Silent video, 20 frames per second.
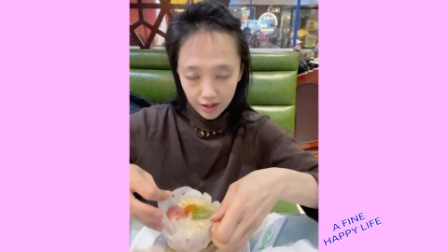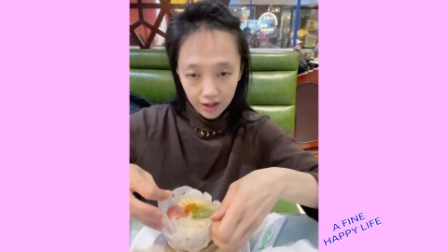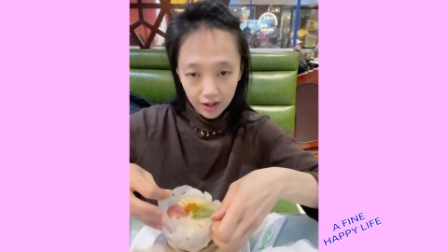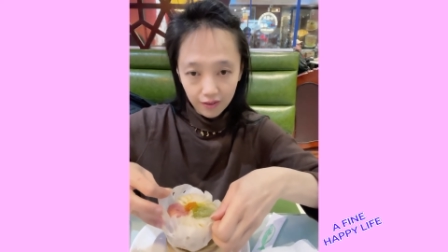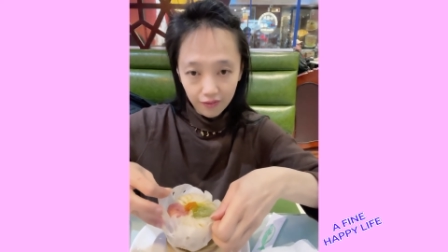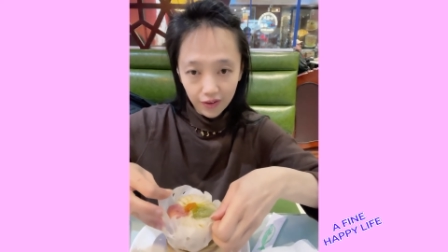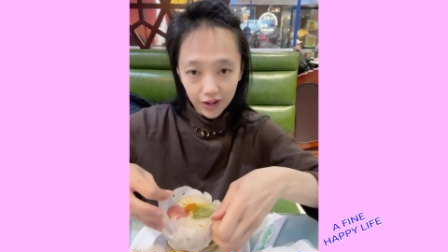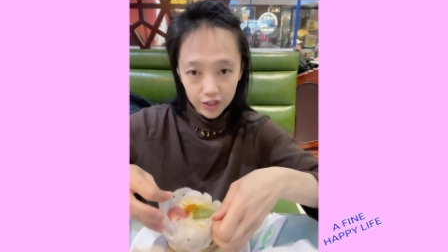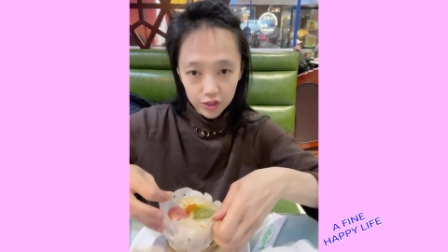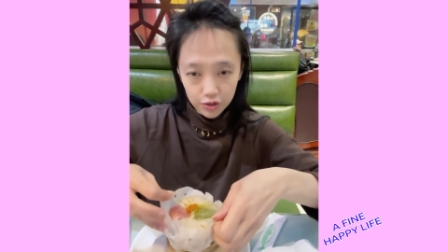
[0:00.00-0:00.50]

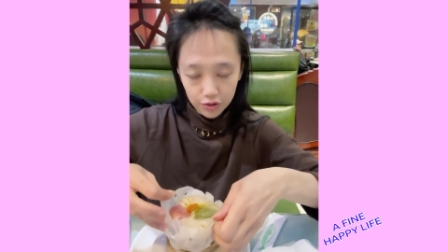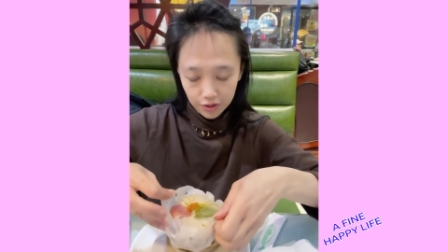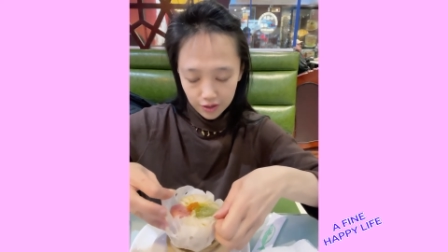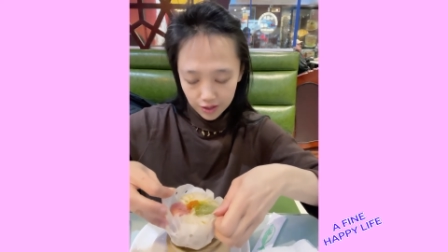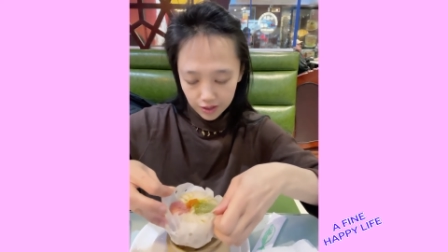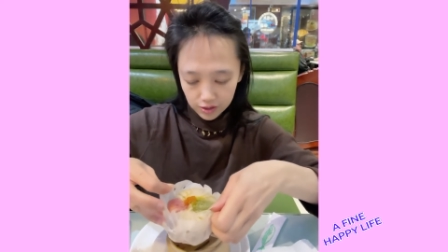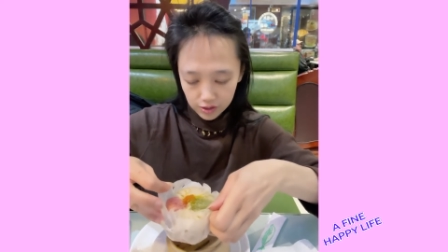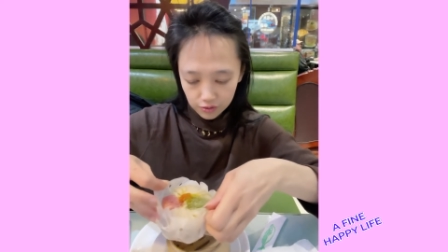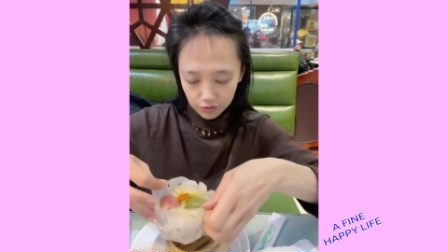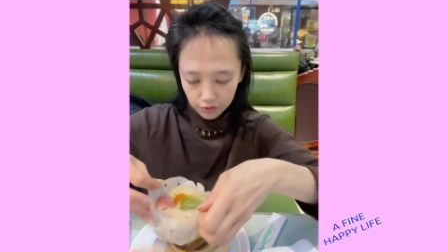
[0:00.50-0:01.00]
if I
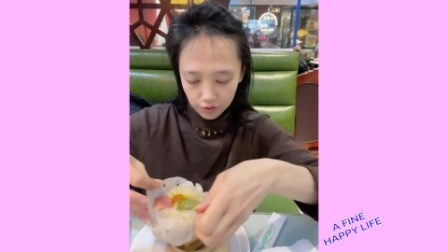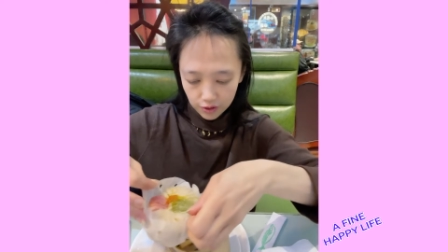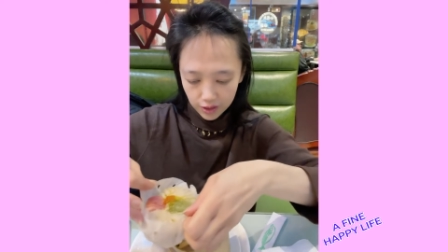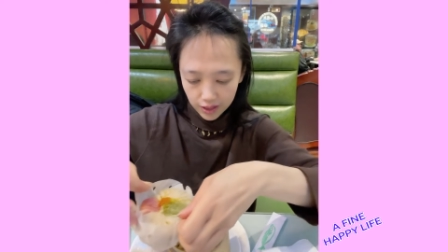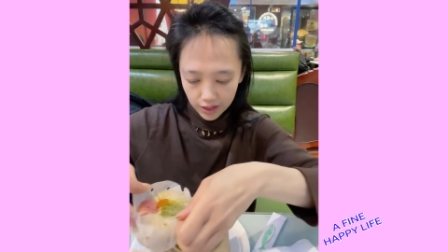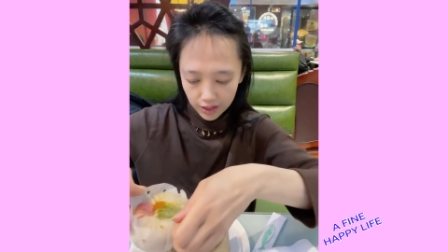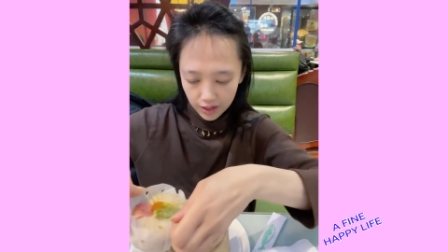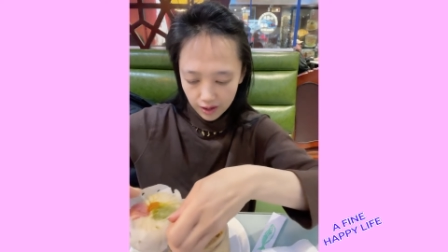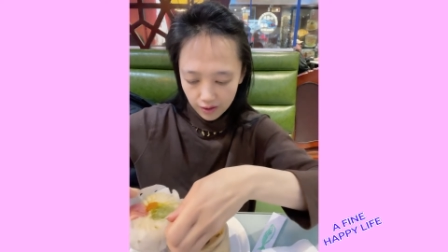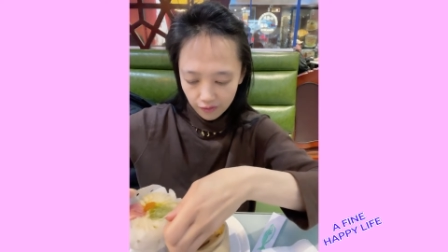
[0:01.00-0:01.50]
transfer it,
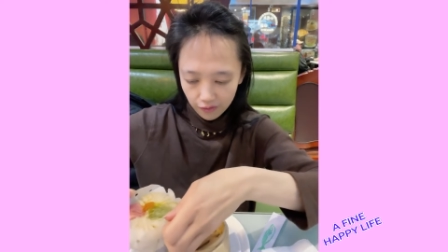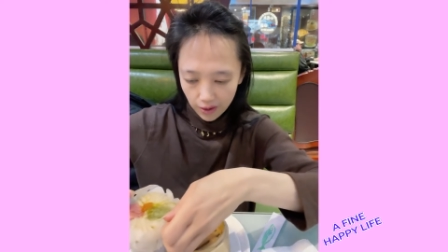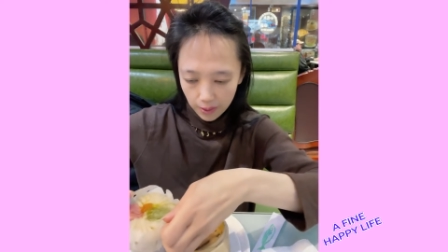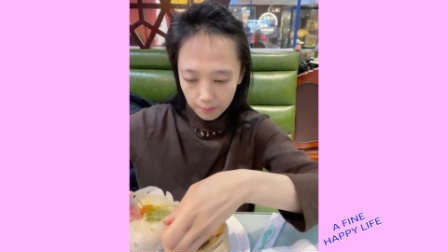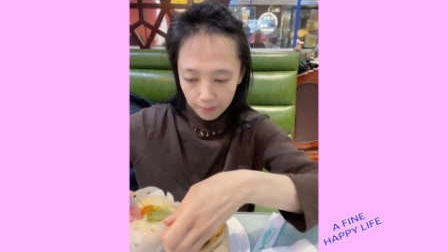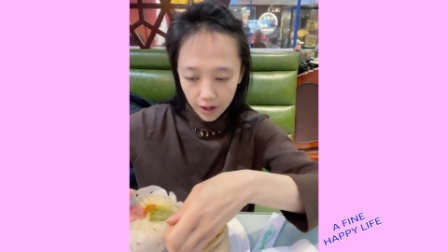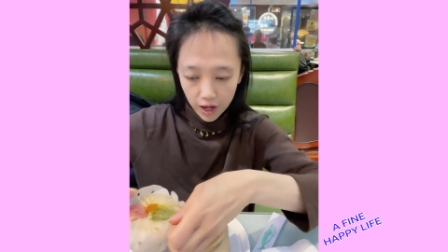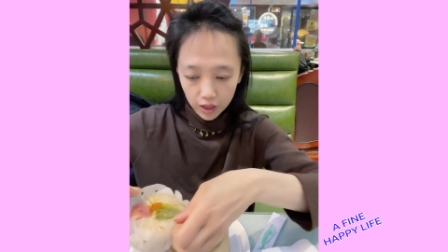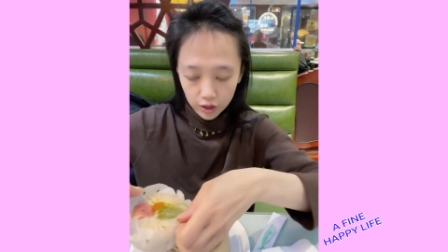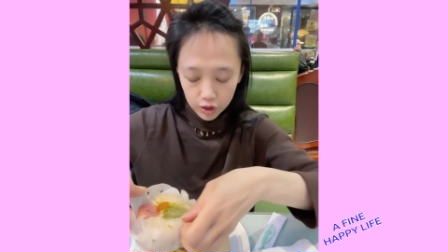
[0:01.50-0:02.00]
if I
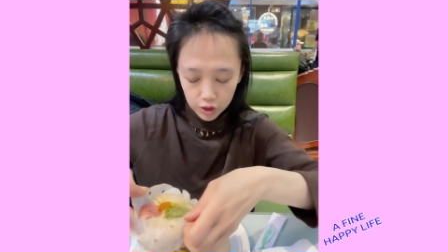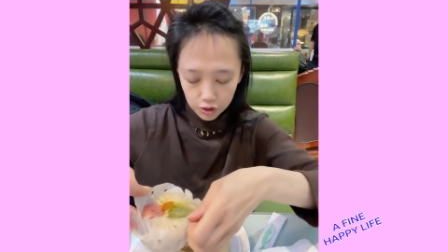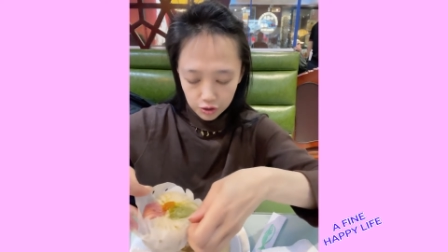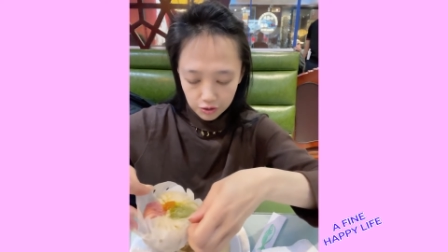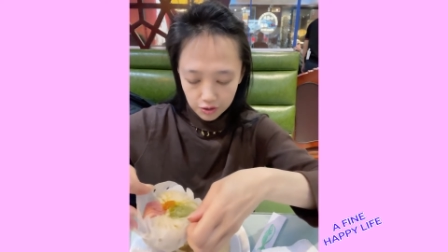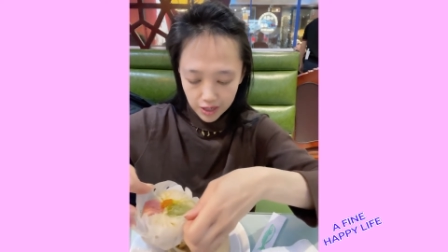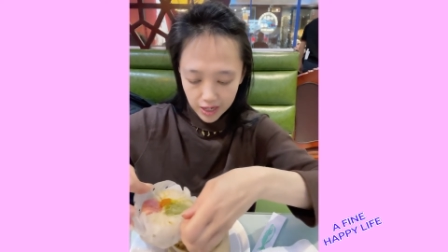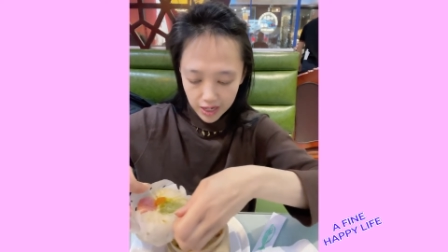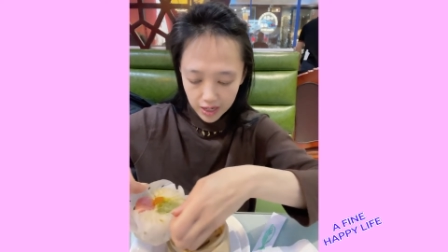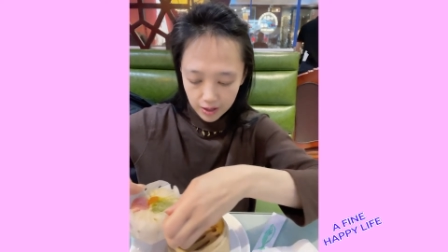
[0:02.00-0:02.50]
puncture
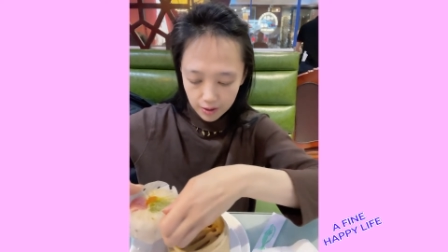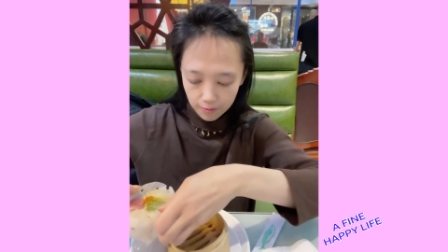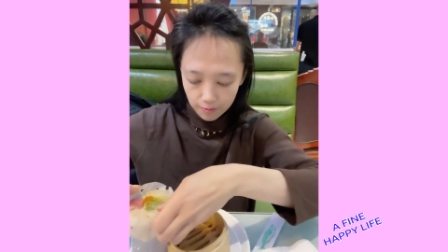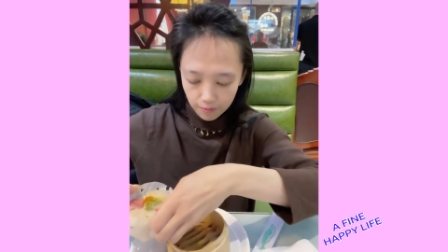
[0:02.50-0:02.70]
it,